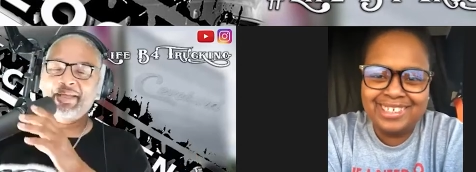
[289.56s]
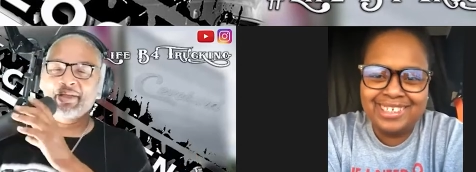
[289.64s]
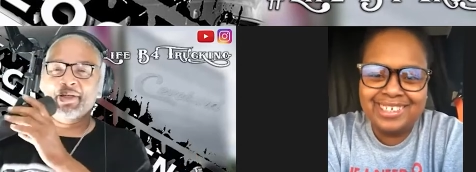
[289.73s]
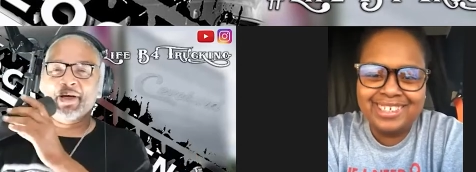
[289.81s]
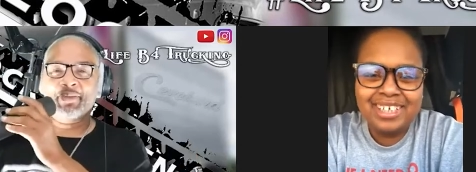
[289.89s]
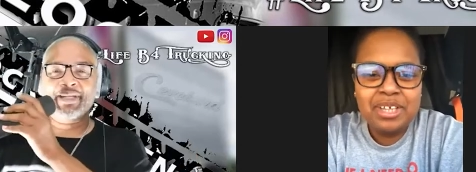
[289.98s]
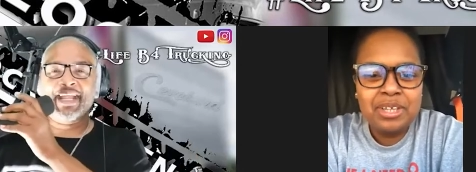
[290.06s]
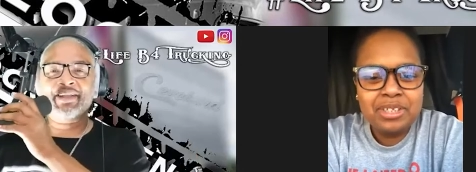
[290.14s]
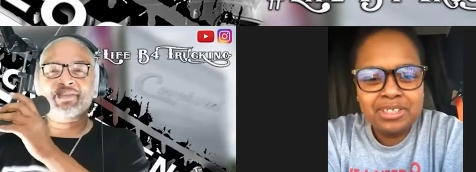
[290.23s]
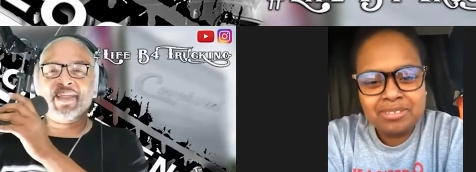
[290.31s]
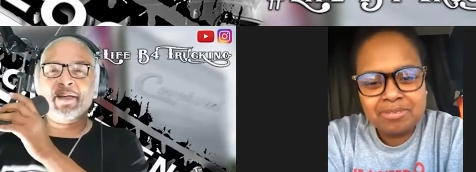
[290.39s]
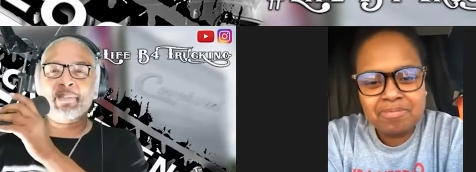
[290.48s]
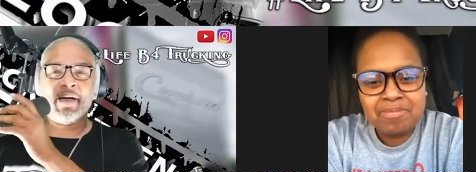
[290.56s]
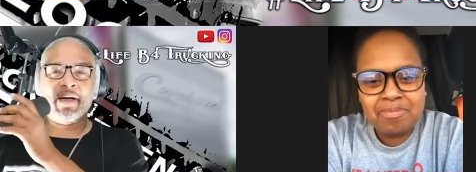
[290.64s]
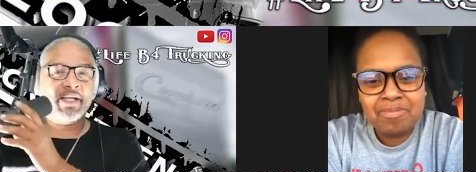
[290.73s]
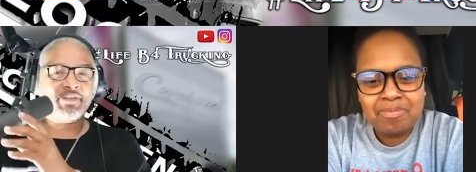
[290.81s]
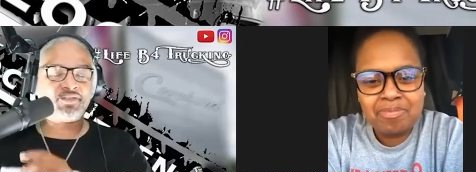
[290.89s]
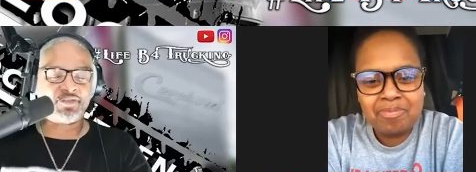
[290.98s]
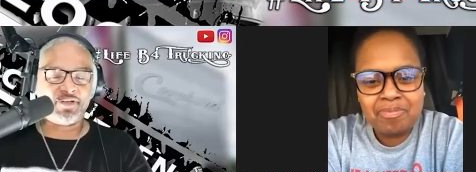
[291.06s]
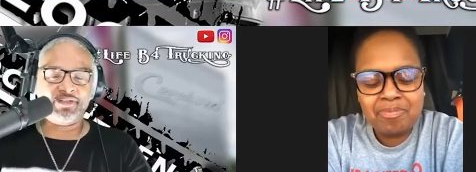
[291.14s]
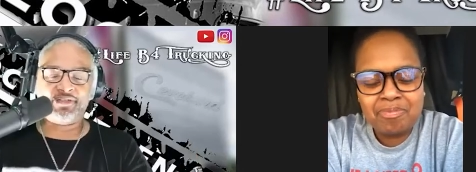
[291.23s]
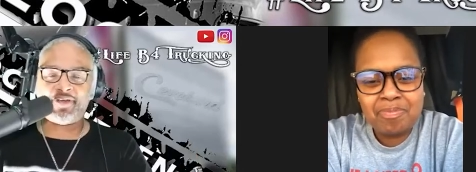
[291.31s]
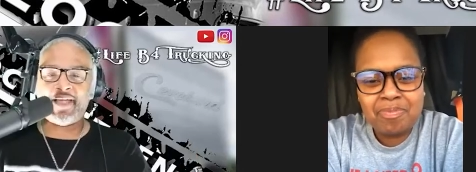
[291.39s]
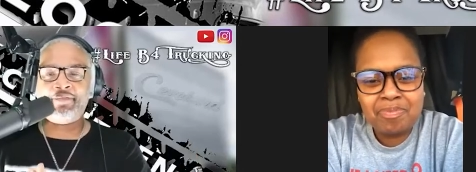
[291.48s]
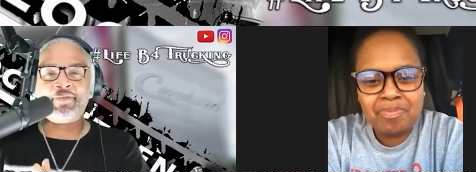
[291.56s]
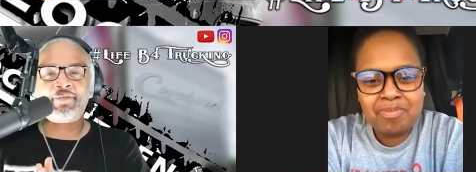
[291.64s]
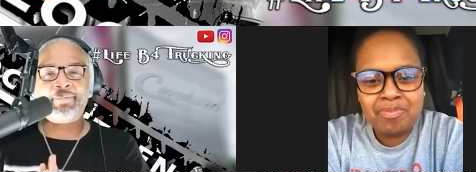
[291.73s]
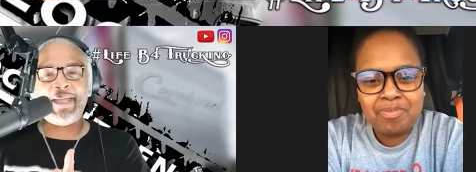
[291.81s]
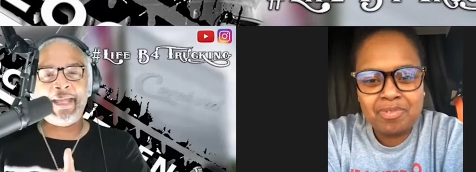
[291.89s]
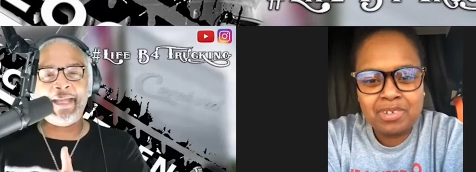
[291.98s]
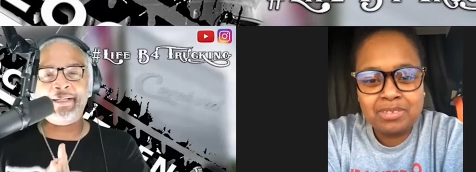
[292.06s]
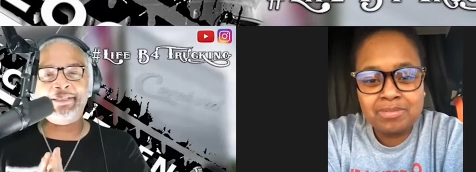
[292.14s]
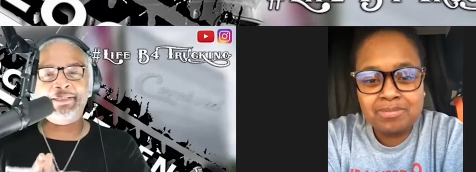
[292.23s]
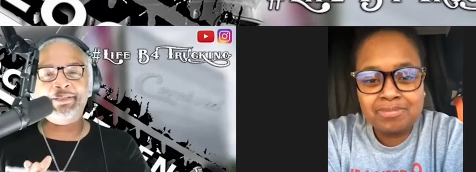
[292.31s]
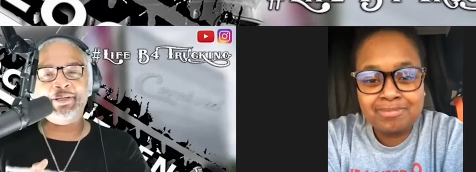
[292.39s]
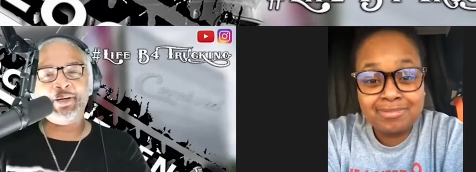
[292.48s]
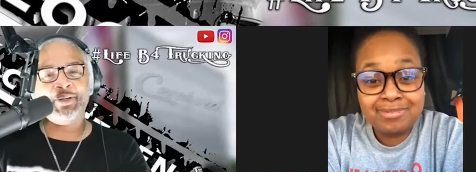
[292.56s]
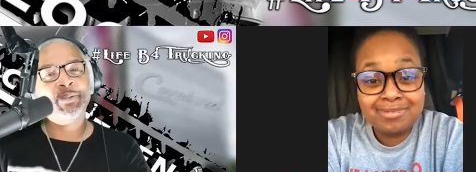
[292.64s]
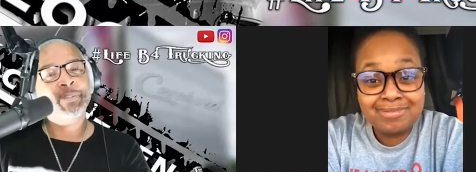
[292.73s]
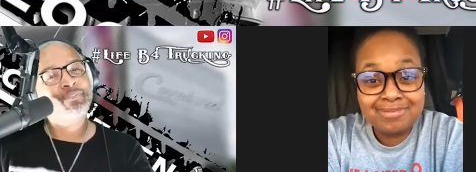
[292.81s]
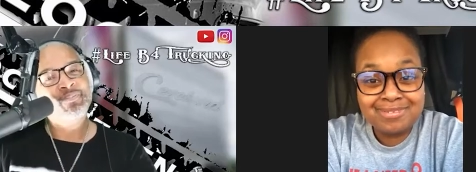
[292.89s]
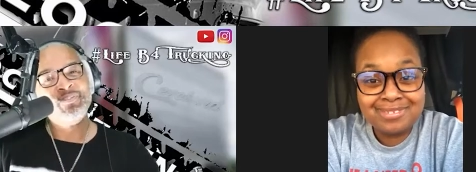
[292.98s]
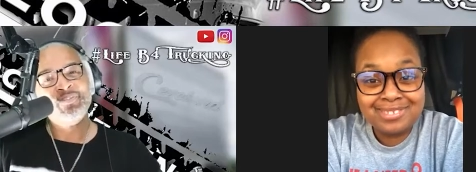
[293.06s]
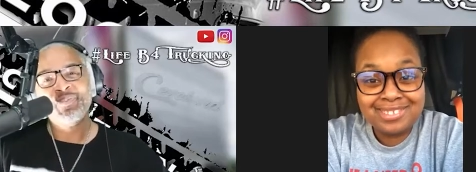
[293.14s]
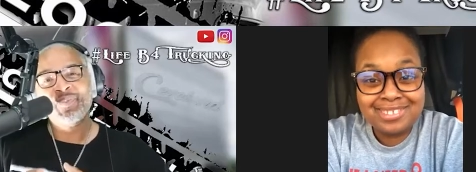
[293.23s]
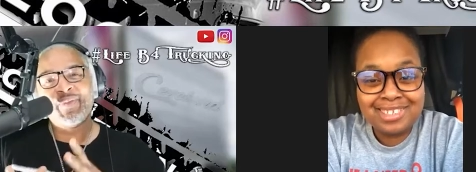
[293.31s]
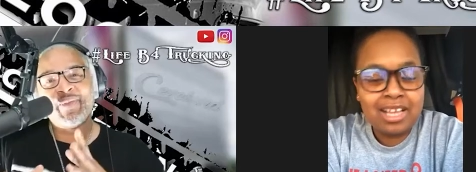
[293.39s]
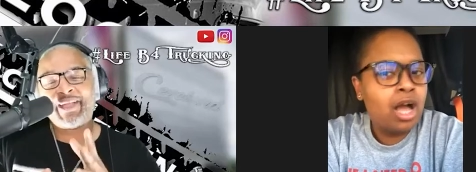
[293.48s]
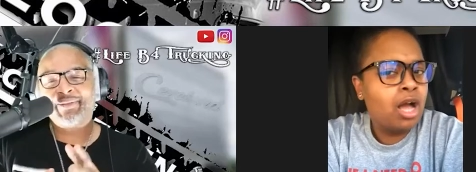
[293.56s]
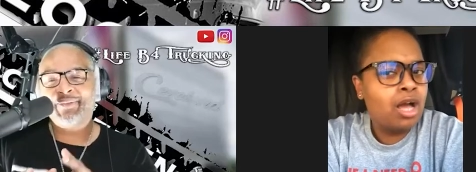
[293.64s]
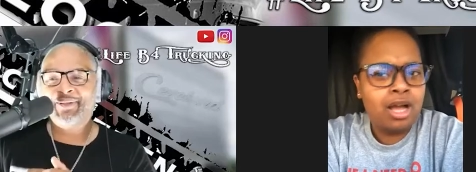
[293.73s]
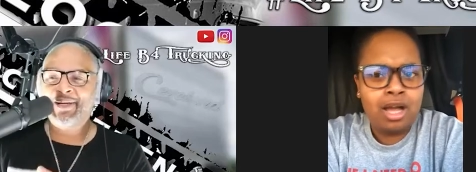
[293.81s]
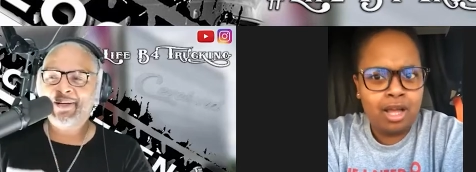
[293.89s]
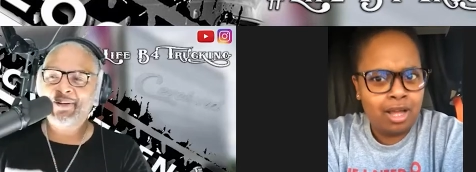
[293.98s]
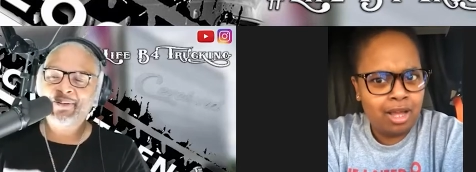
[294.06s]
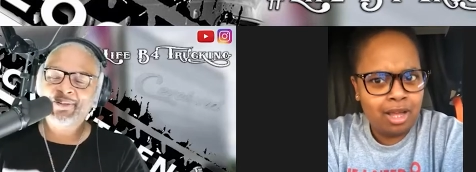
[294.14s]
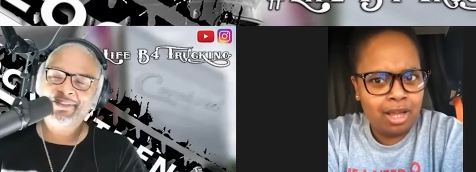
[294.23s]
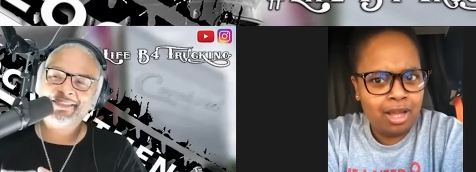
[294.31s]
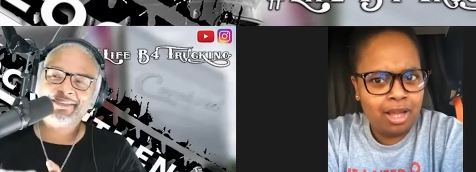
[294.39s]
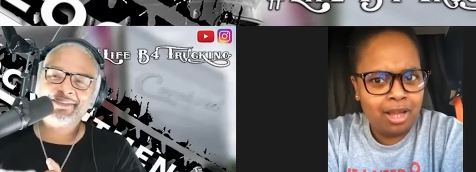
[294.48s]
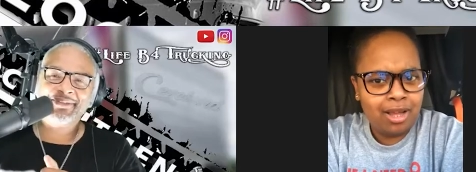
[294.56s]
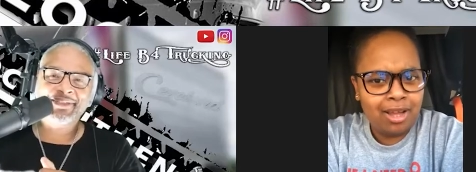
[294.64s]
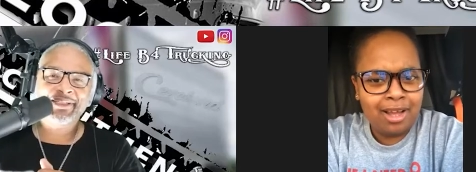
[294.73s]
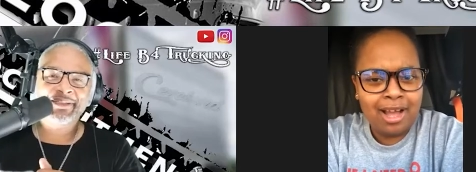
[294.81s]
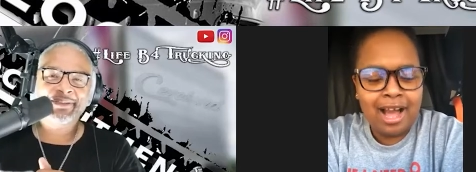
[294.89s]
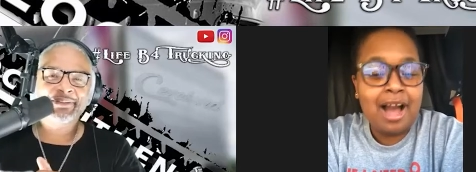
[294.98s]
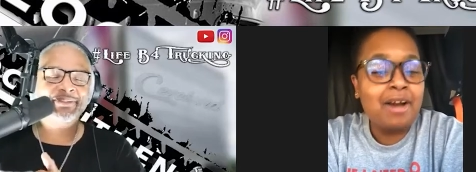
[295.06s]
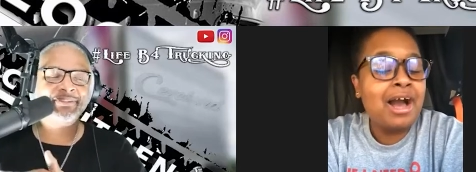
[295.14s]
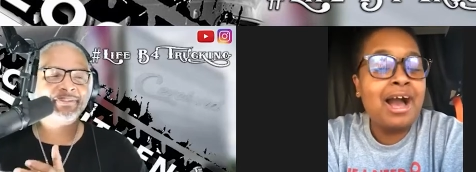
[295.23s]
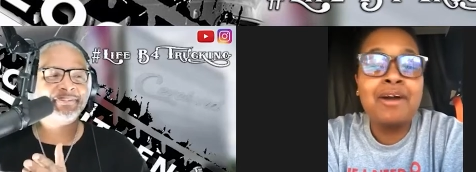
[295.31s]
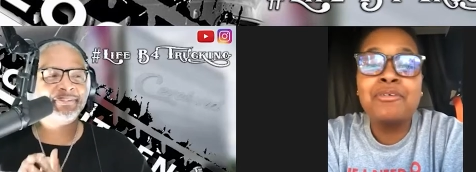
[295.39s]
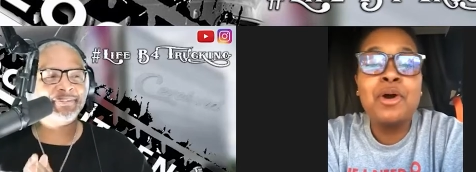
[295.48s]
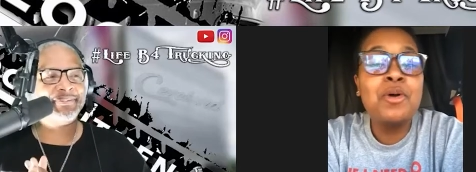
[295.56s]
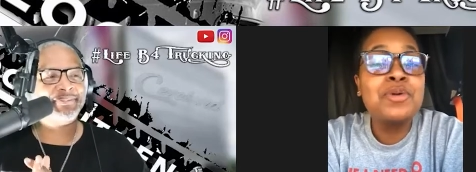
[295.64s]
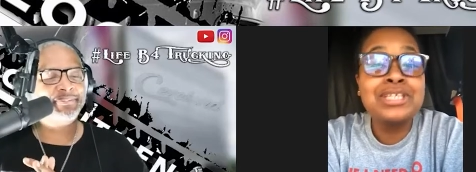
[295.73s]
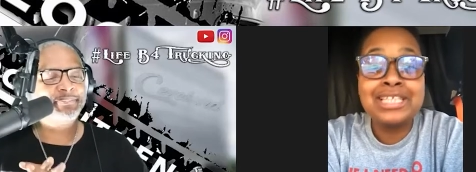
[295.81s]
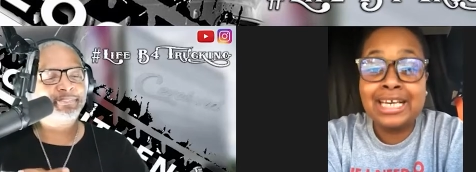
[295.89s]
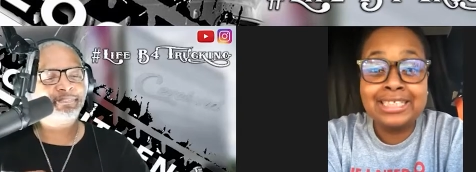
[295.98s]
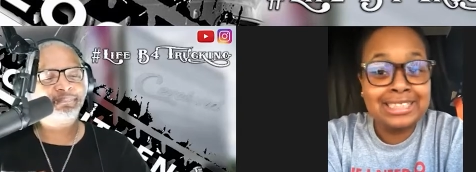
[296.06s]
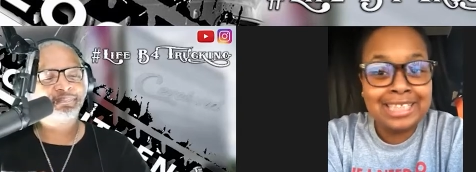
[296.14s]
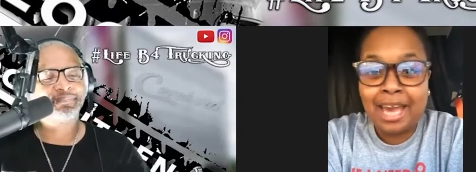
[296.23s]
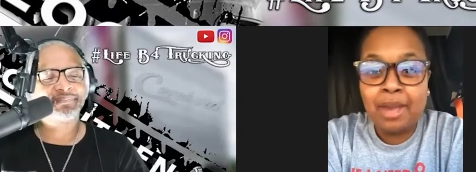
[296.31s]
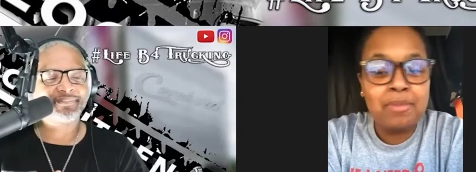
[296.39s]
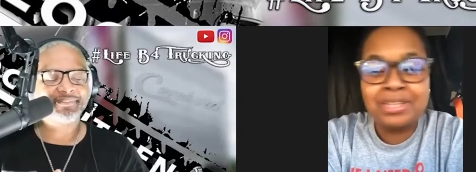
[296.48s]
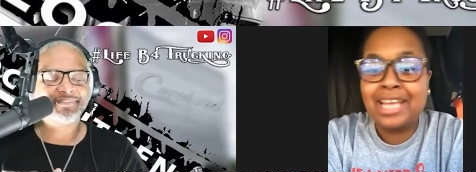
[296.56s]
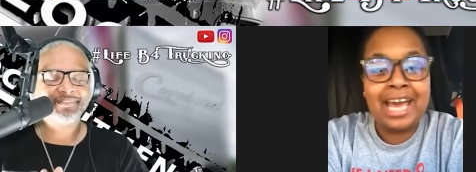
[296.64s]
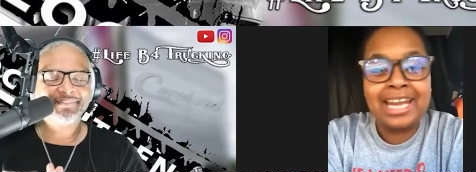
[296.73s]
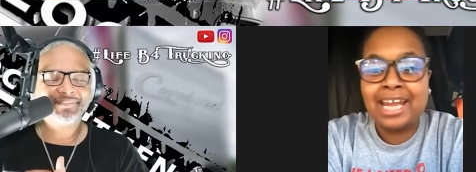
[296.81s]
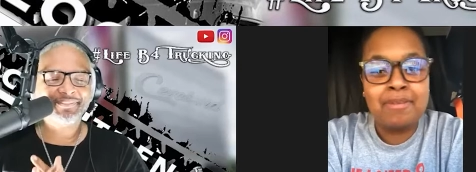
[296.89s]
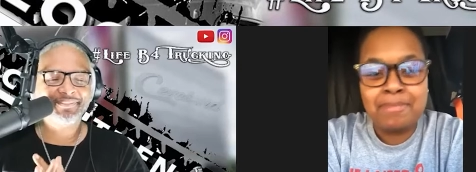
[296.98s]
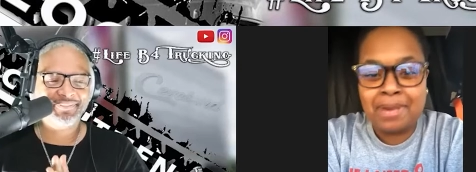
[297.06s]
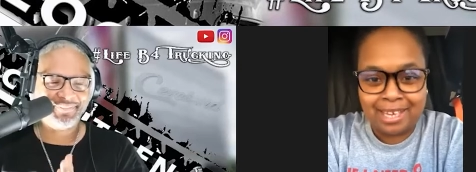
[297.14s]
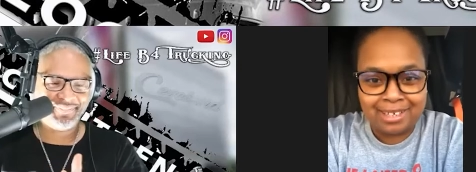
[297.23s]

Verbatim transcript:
Speaker 1: you know what they say about us truck drivers, man. You know, I don't know. I don't know. I don't
Speaker 2: know what they say, but that ain't me.